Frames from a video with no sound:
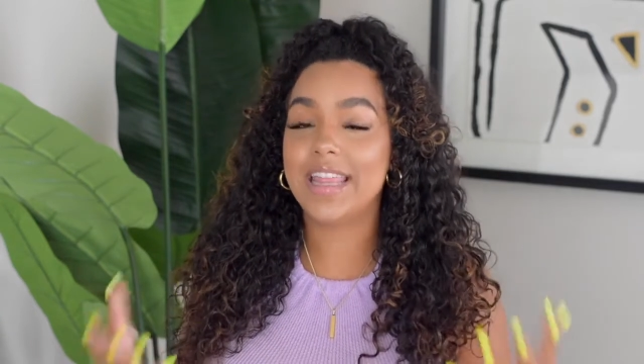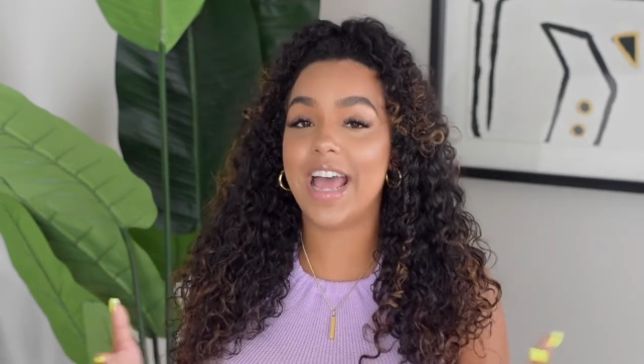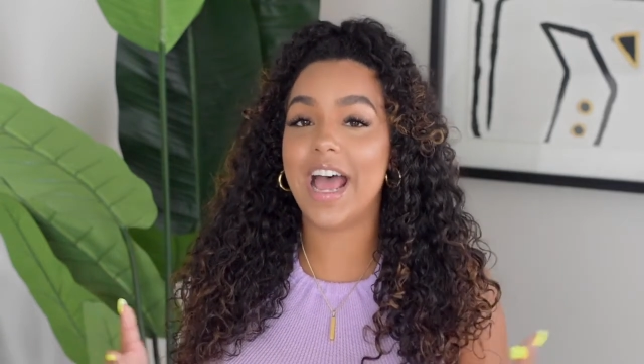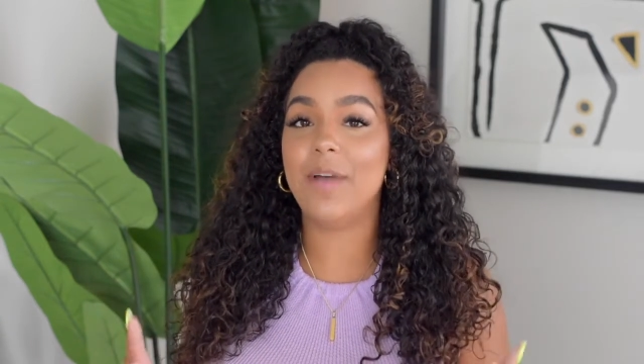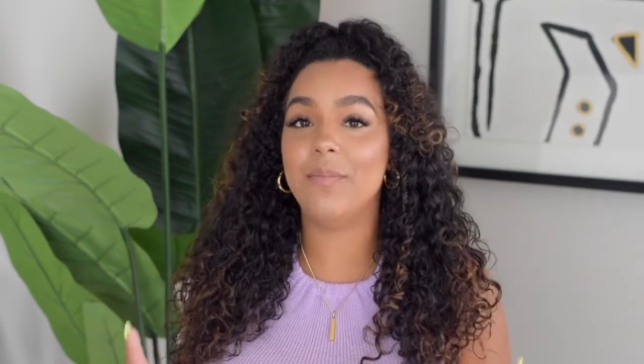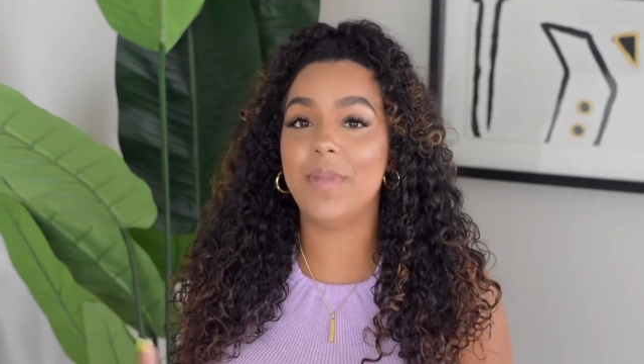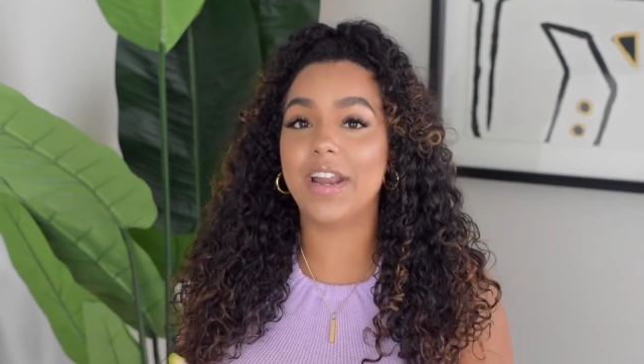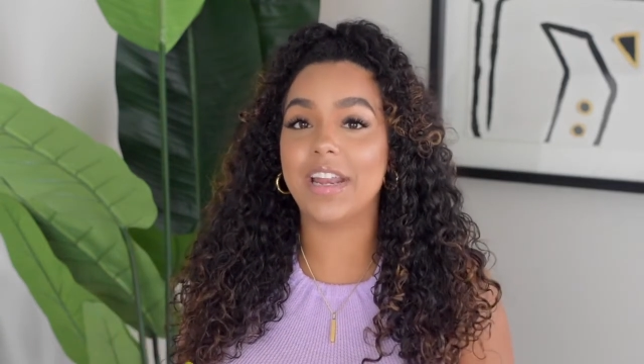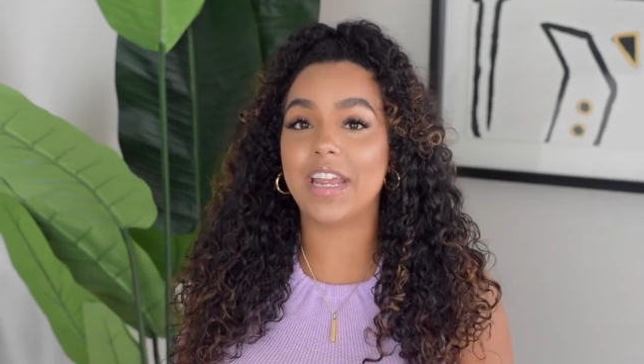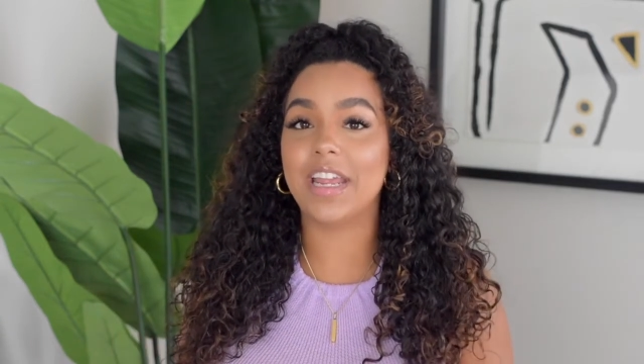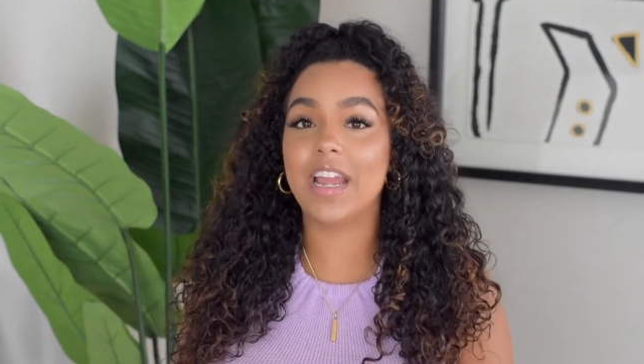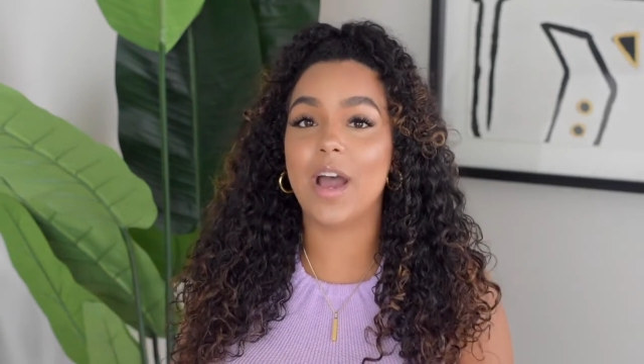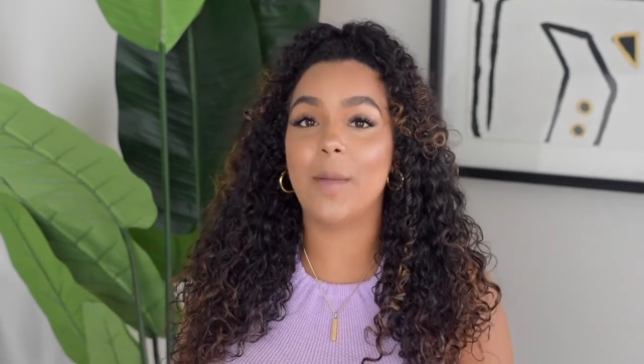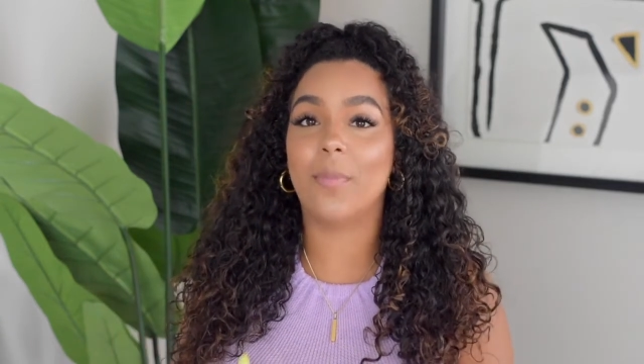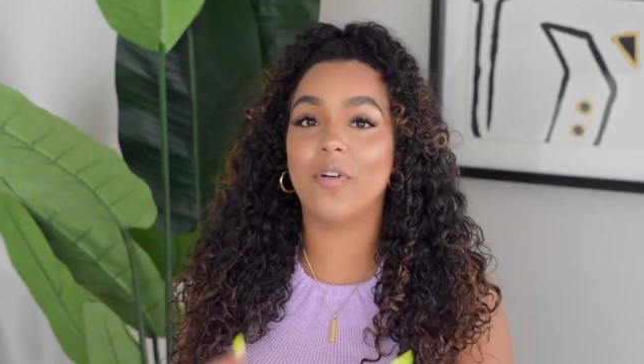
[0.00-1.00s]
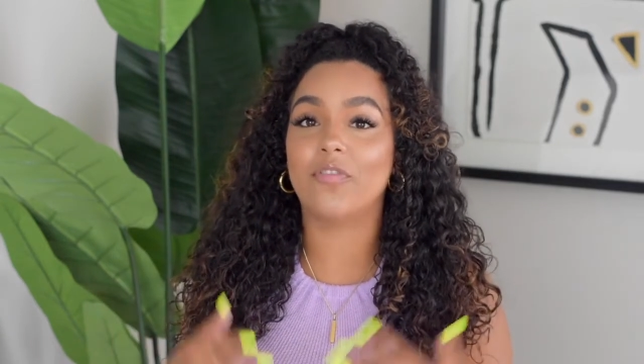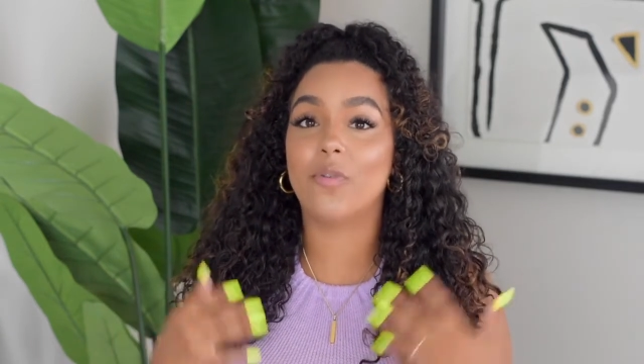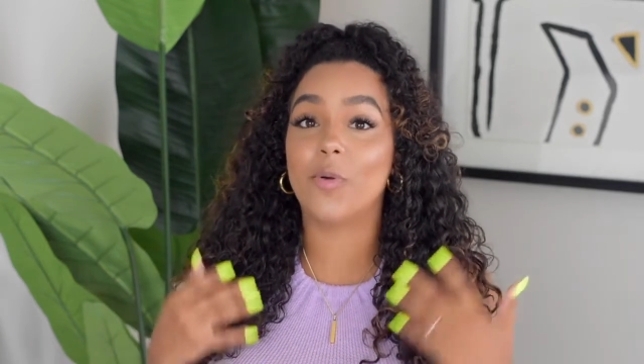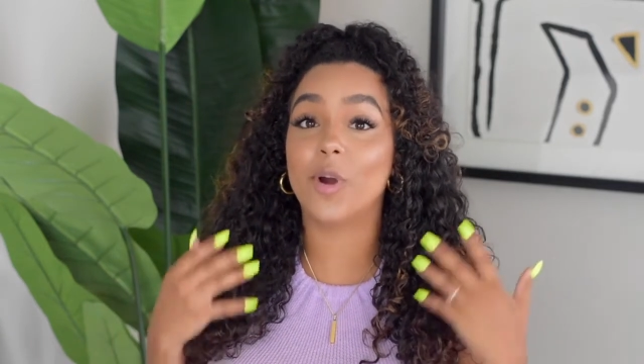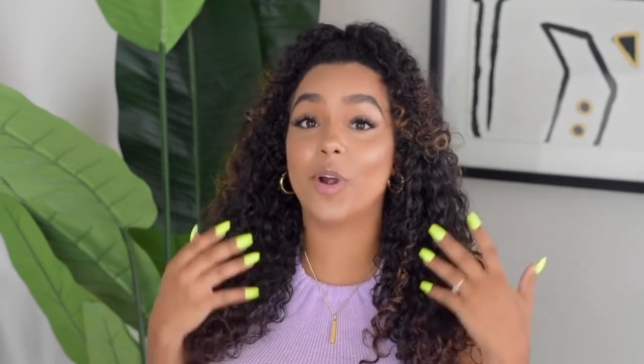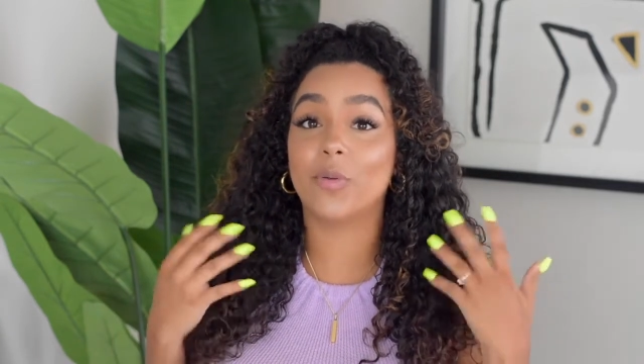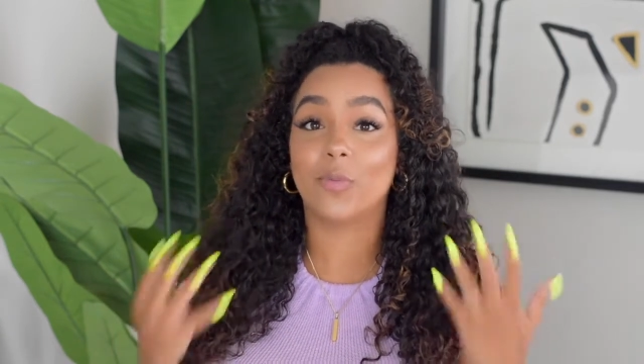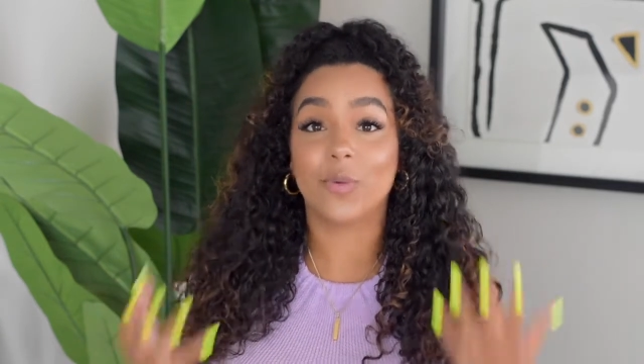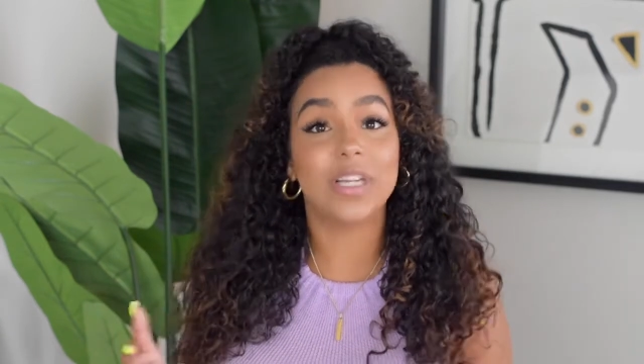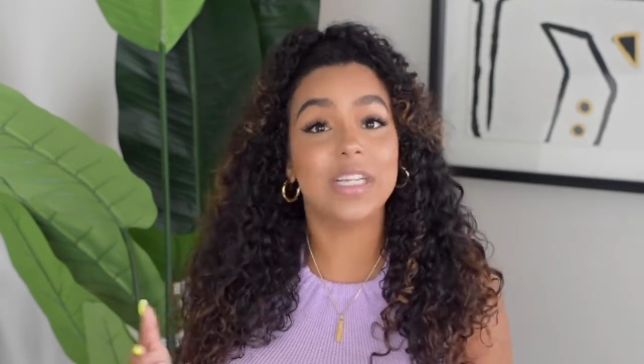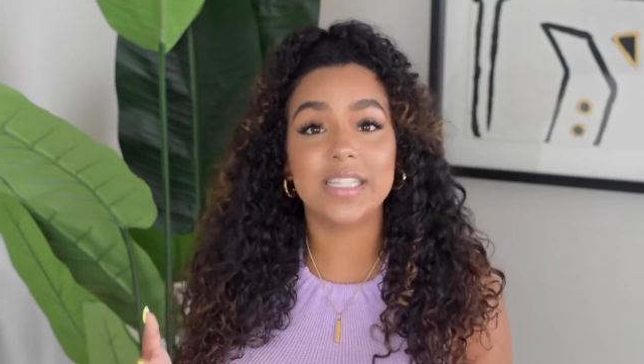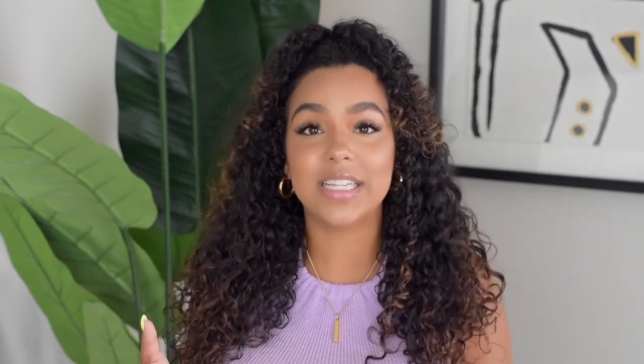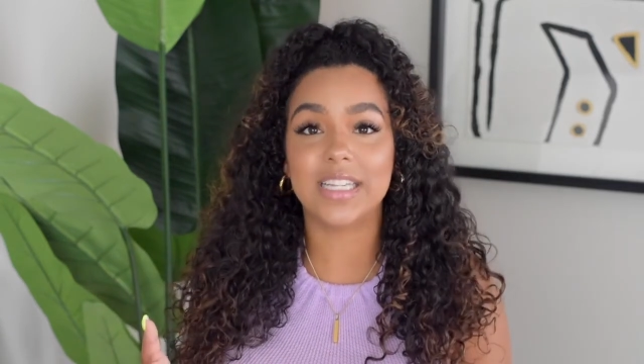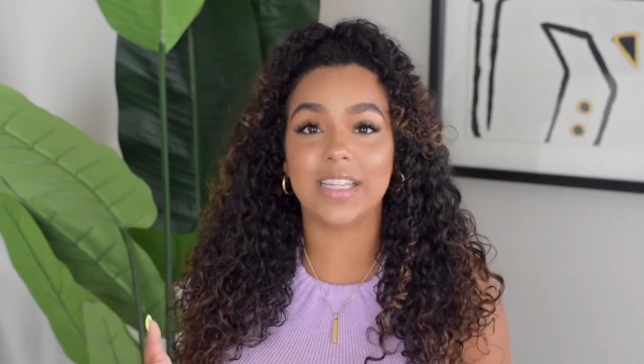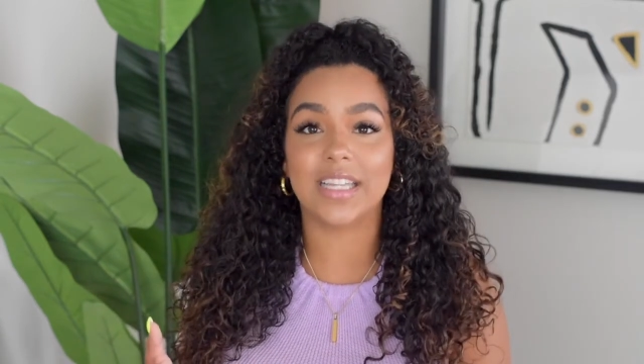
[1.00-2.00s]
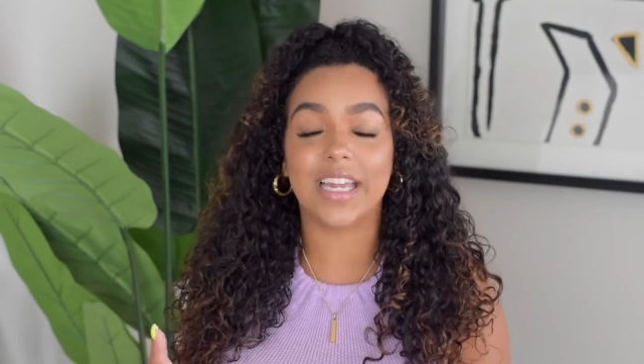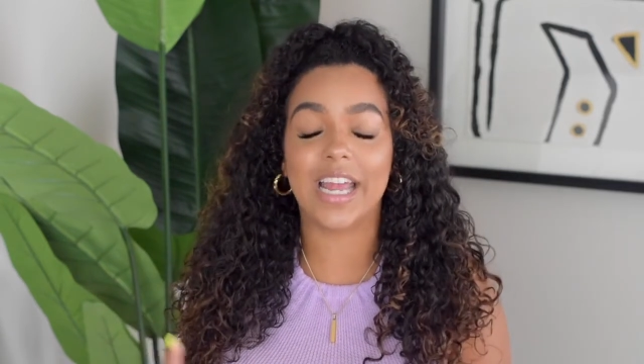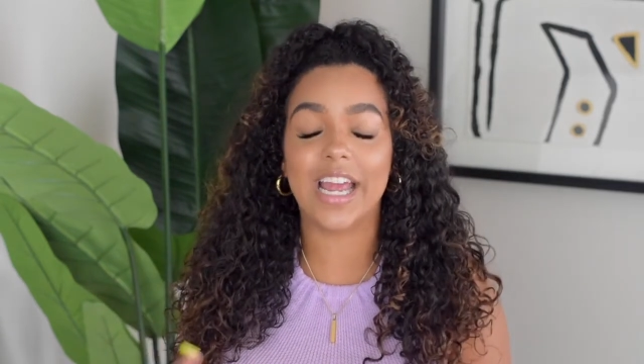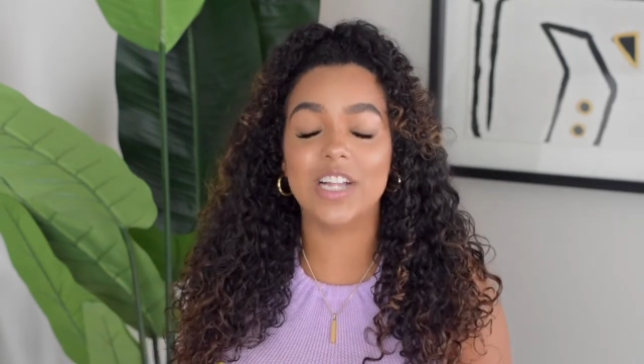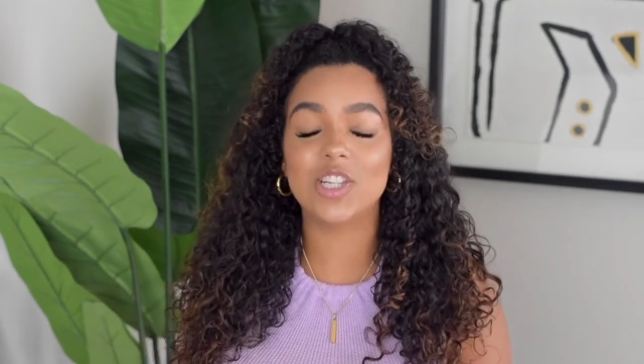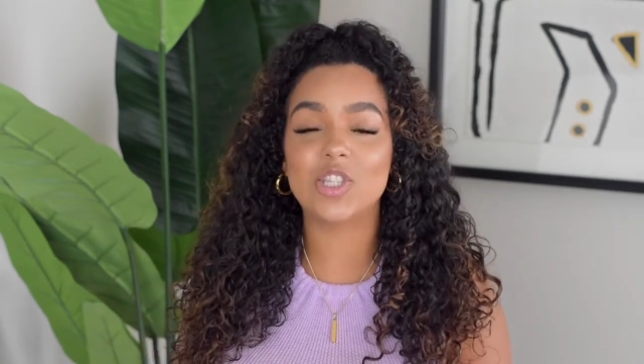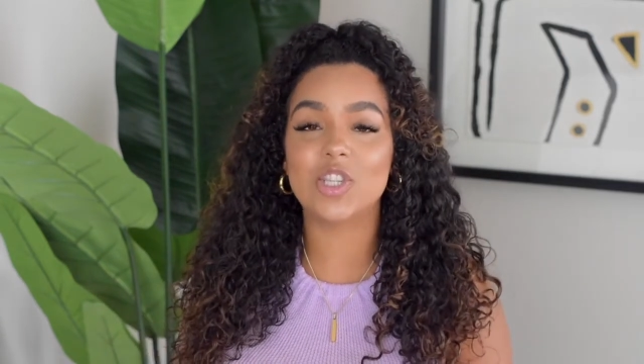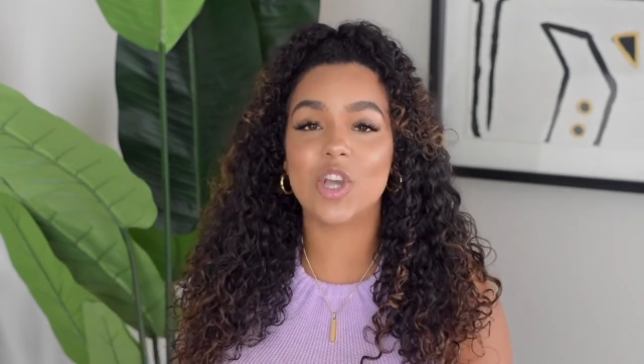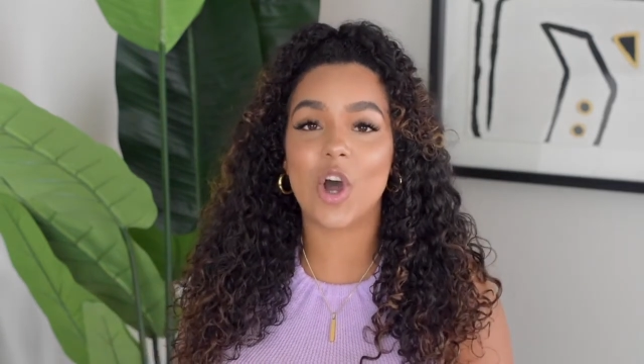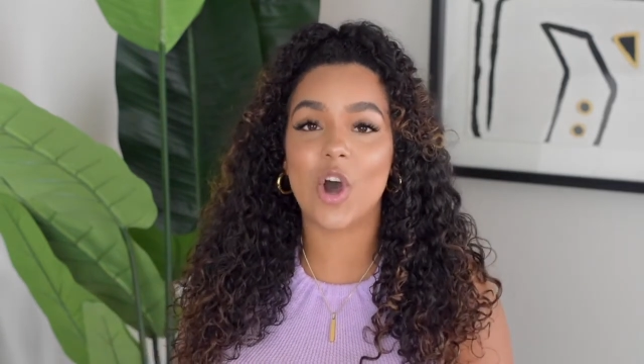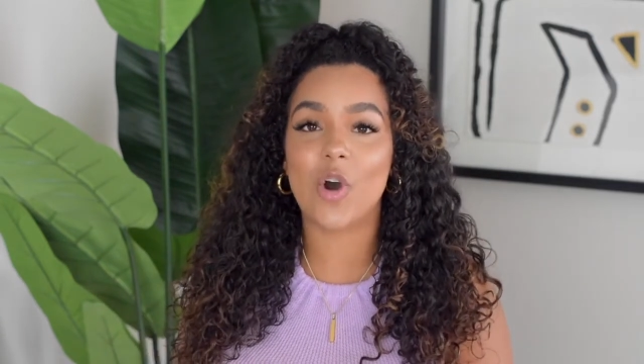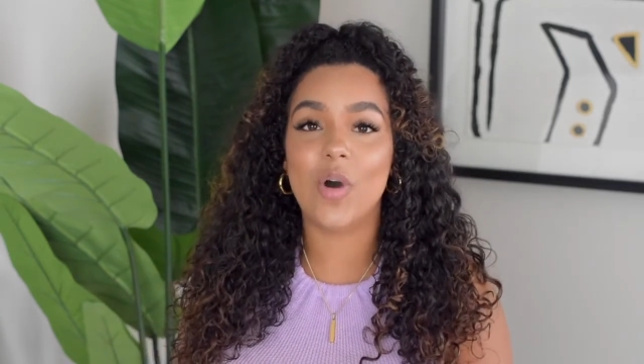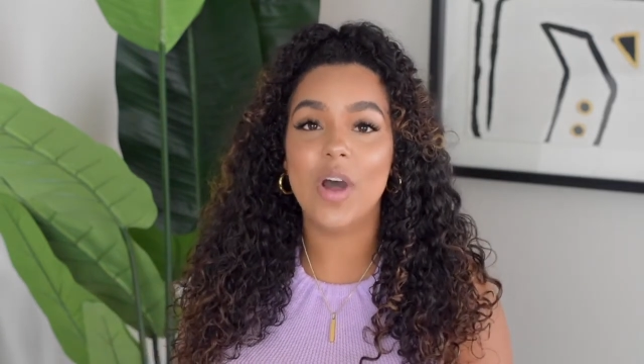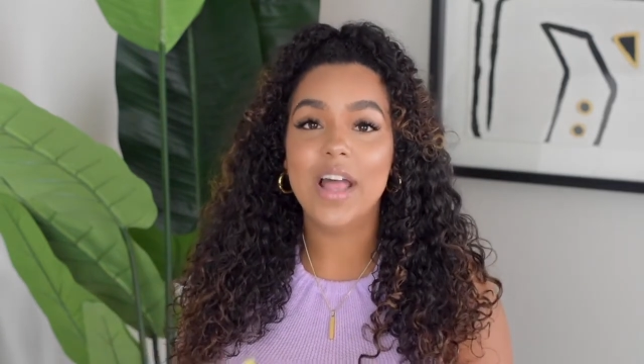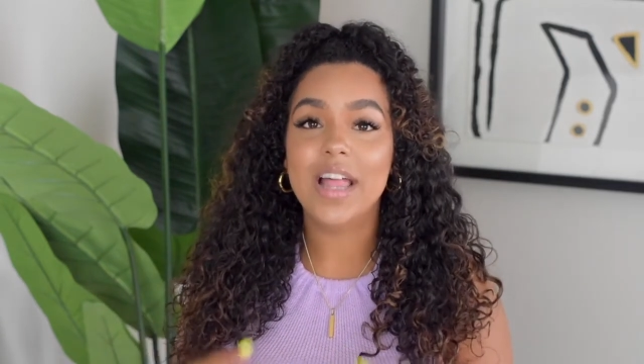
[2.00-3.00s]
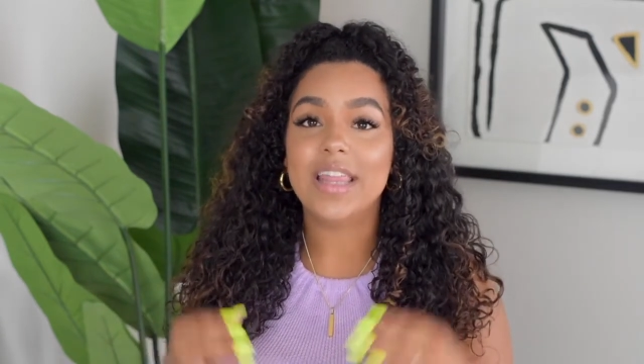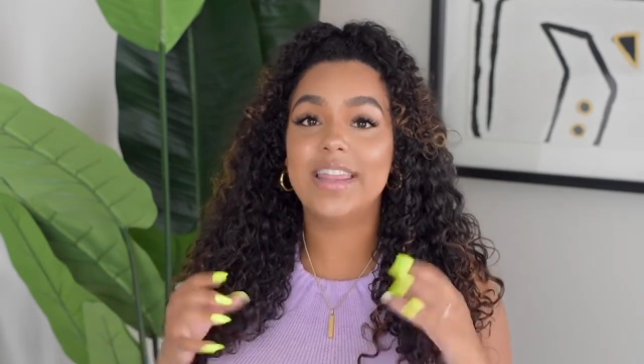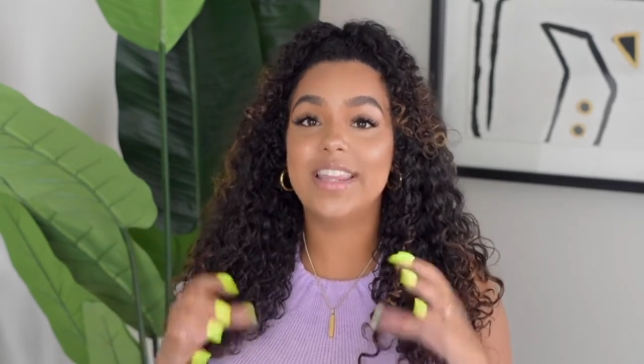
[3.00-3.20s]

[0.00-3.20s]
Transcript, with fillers: that many before recently. And so